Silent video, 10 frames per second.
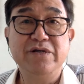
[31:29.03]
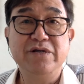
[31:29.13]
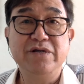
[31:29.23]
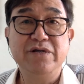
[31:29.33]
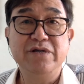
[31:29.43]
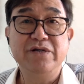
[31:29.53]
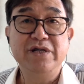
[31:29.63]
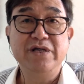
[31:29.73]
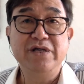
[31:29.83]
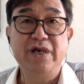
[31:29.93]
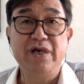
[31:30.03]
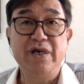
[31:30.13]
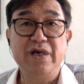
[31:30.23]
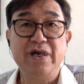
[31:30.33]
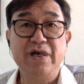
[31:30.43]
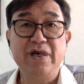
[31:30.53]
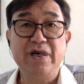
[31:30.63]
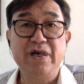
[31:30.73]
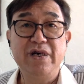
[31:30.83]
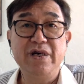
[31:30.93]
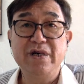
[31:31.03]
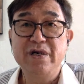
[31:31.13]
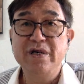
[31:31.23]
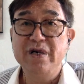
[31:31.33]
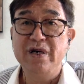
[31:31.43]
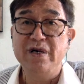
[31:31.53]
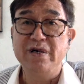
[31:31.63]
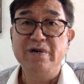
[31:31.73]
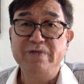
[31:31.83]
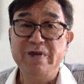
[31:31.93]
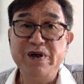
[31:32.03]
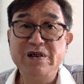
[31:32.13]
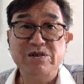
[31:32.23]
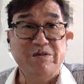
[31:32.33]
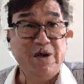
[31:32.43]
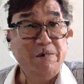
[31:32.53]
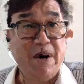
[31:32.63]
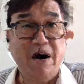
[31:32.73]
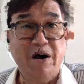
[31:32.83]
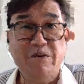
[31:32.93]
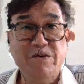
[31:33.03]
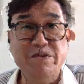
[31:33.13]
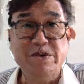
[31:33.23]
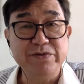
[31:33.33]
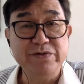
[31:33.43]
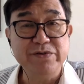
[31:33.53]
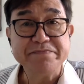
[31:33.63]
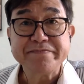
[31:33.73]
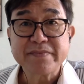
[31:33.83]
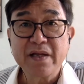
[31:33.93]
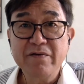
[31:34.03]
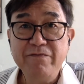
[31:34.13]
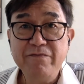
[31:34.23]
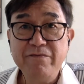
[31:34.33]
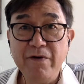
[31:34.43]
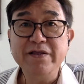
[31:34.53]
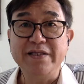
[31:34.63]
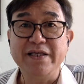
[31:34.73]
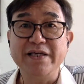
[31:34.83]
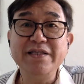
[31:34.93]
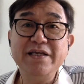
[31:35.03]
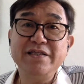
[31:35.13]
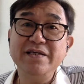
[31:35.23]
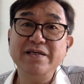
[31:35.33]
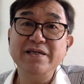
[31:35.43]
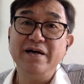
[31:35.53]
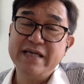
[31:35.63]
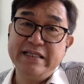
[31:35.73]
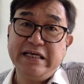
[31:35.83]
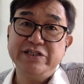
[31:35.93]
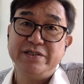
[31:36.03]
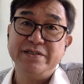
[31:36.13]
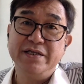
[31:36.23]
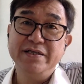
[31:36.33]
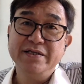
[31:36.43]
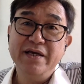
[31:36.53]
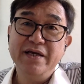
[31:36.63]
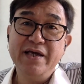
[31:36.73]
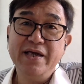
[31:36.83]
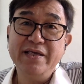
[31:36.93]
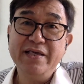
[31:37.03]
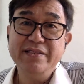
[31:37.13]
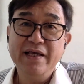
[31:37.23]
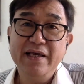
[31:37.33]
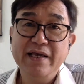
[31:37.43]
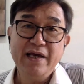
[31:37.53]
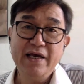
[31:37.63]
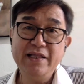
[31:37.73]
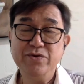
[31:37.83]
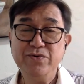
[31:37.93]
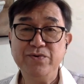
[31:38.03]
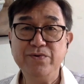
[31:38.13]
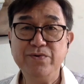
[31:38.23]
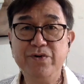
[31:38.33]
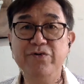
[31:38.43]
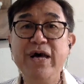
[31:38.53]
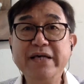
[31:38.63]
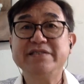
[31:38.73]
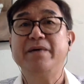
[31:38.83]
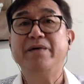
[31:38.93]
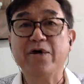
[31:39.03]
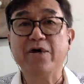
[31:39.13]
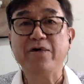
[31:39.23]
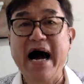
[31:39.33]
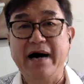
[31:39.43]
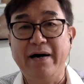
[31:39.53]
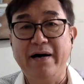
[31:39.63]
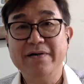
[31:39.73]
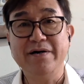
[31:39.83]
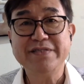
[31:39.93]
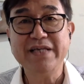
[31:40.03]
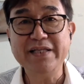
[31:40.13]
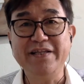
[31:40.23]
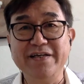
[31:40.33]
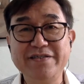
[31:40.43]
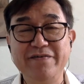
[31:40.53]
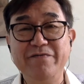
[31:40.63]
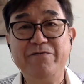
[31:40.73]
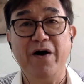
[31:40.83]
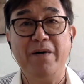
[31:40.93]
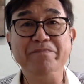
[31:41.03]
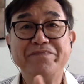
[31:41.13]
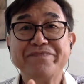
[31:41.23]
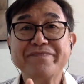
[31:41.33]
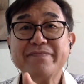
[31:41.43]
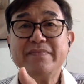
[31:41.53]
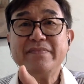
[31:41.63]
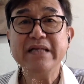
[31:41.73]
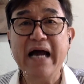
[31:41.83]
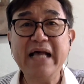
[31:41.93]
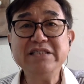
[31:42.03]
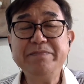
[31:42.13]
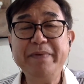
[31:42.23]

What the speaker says: to sing, play the piece Kamima Burana, with very powerful music, for the dignity of sanitation, and to raise the profile of sanitation from